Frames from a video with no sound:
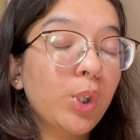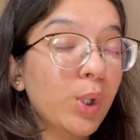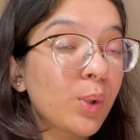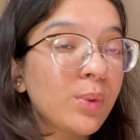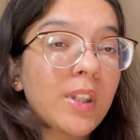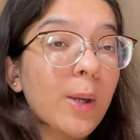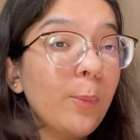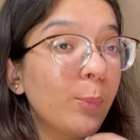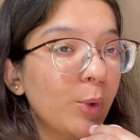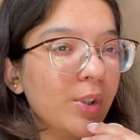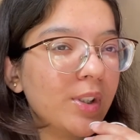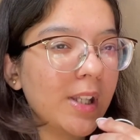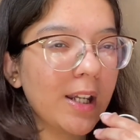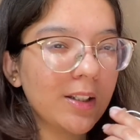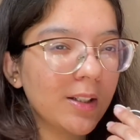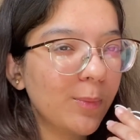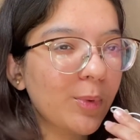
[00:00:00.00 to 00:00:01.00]
through their books,
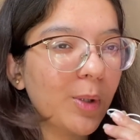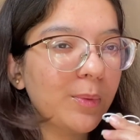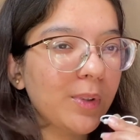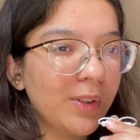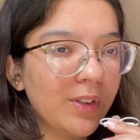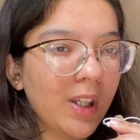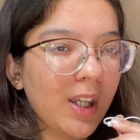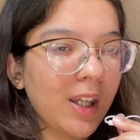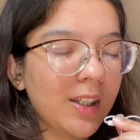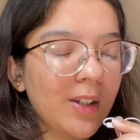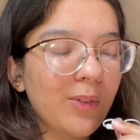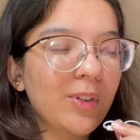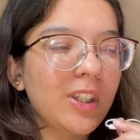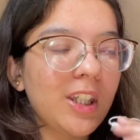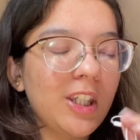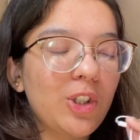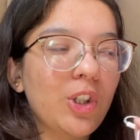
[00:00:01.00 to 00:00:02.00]
end up communicating
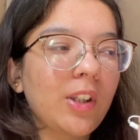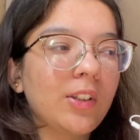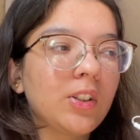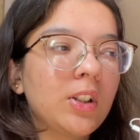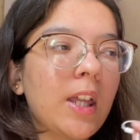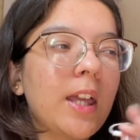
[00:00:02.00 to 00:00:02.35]
with each other,